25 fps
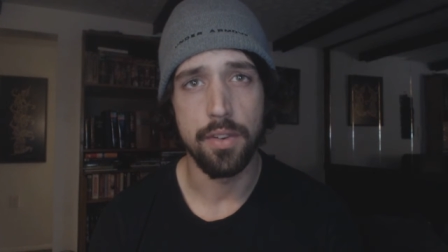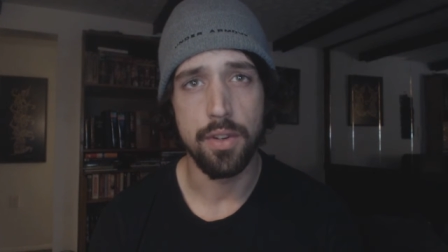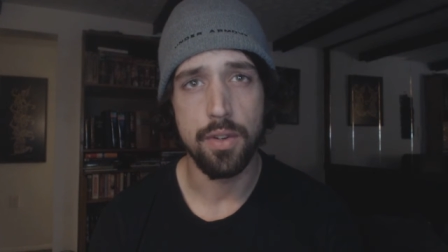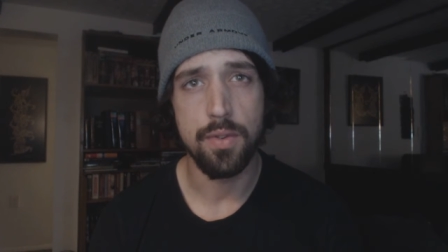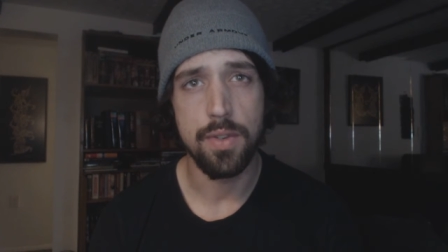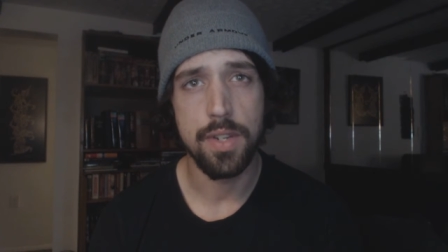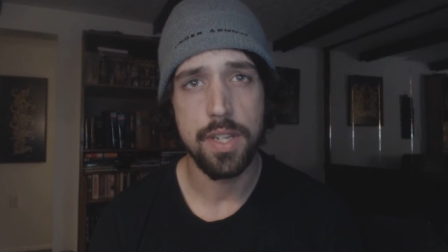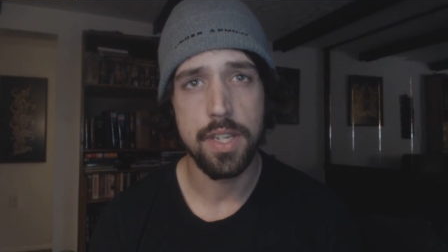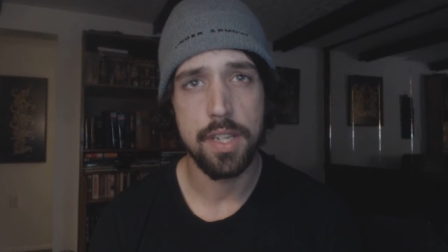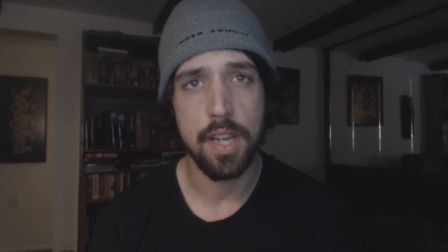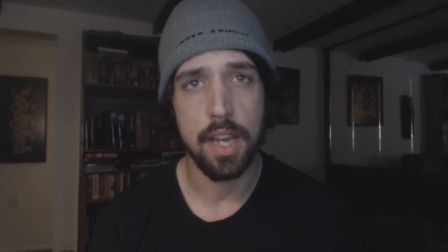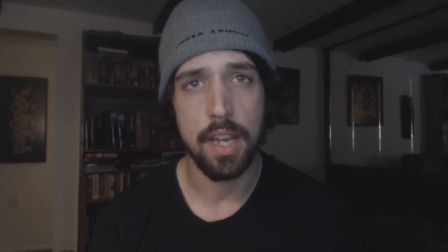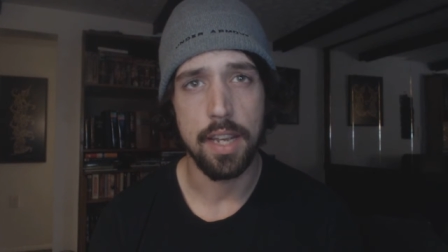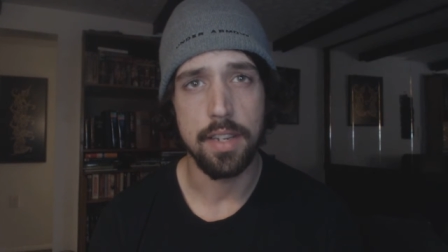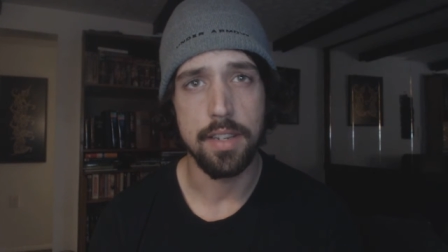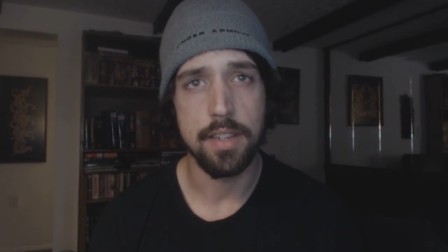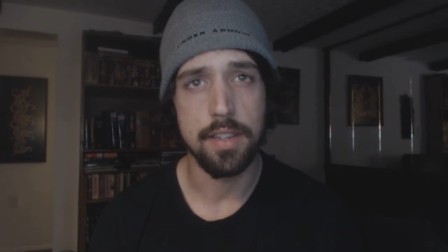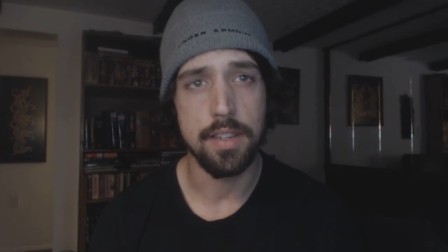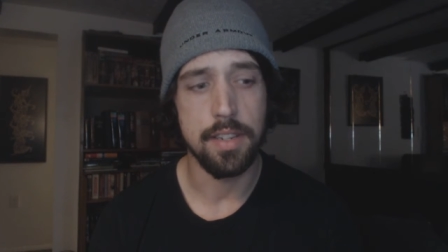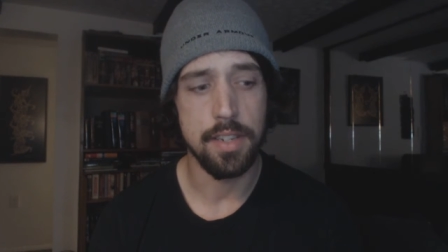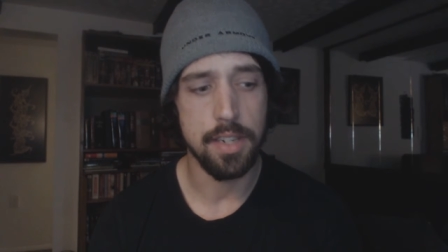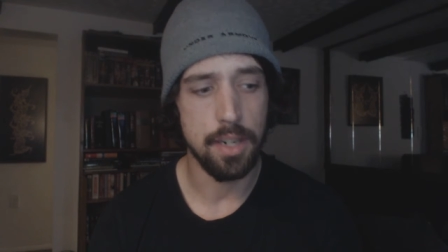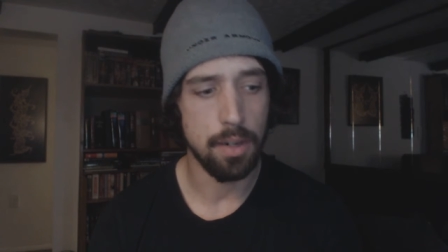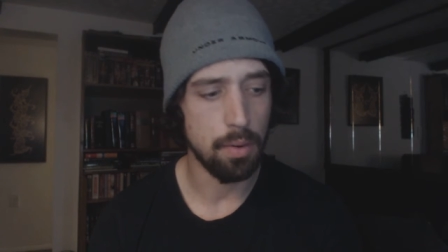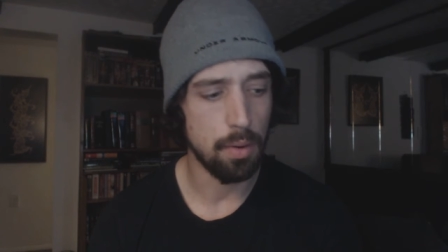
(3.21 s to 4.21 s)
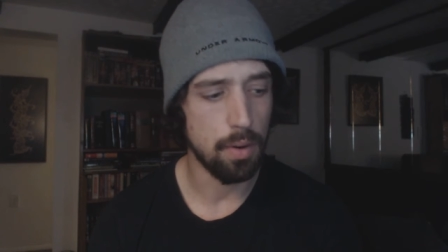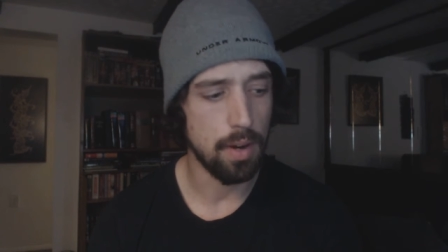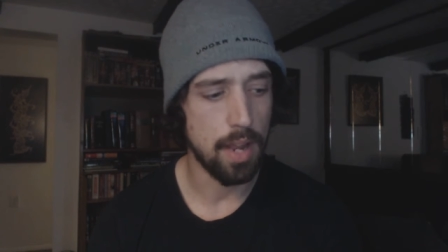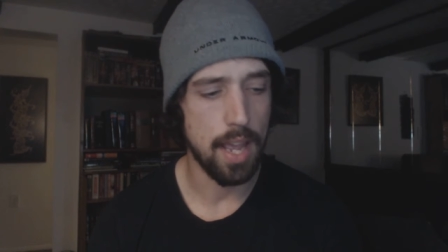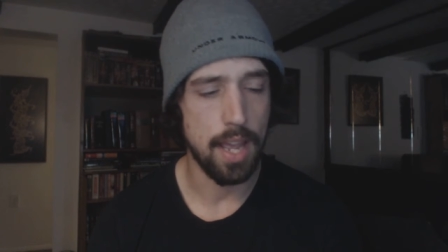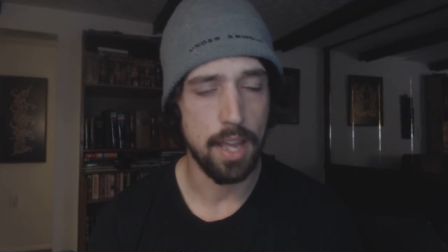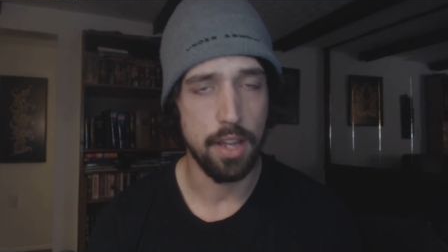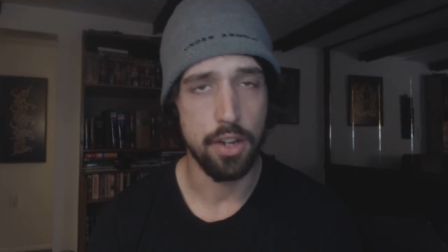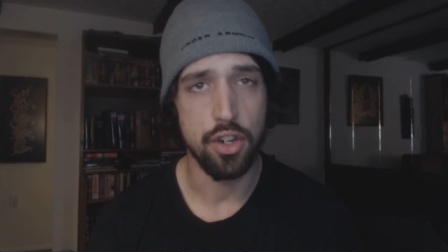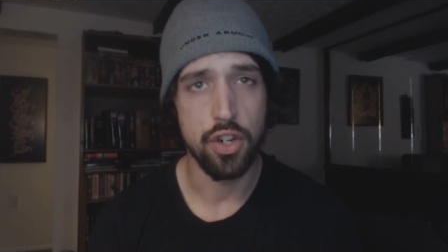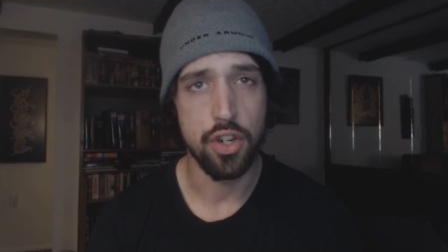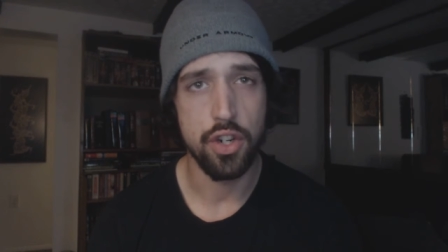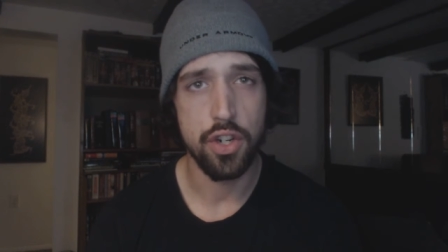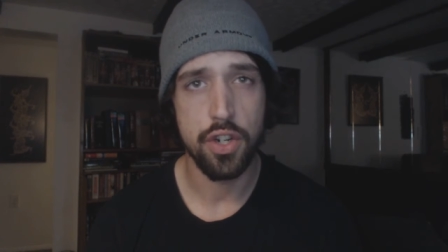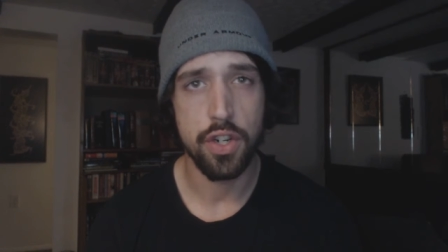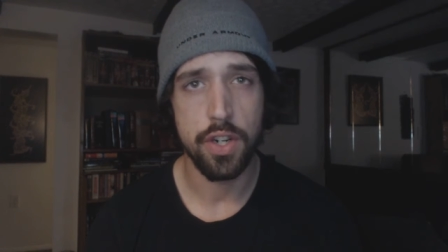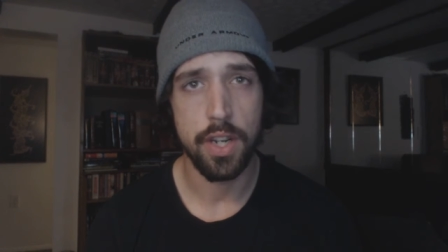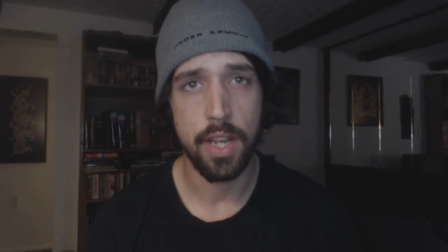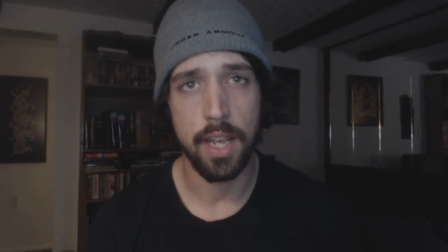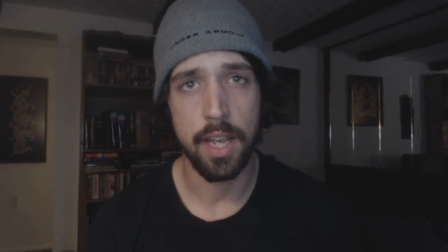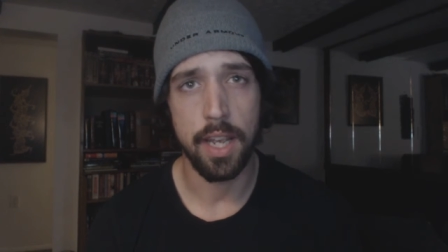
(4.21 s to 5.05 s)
new site Zero Hedge,